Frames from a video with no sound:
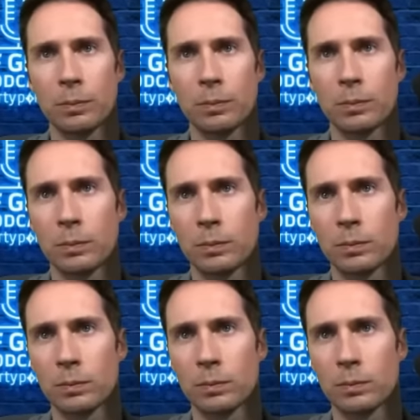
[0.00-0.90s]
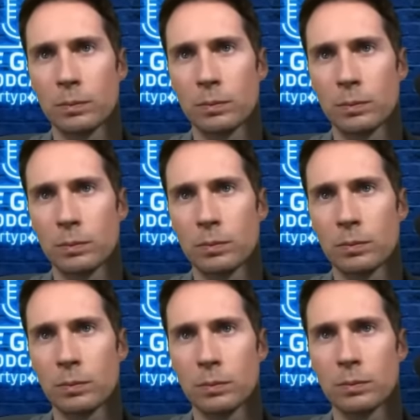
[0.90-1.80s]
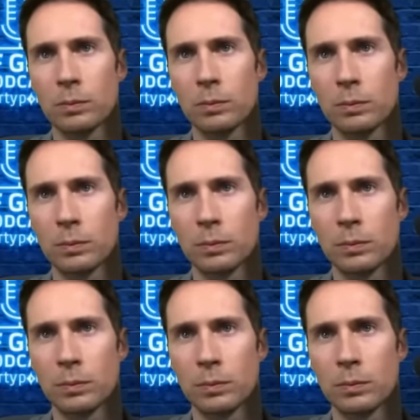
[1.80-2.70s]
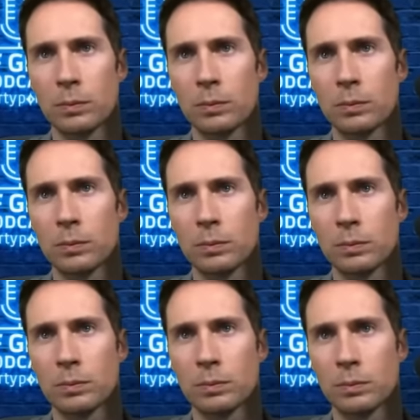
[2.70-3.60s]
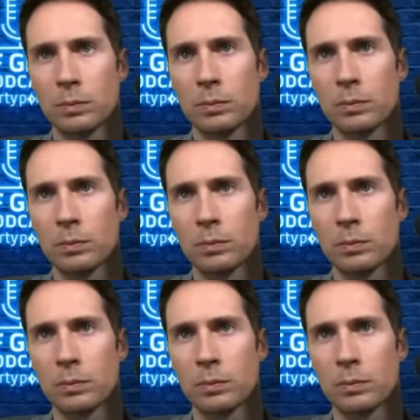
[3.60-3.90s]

(not speaking)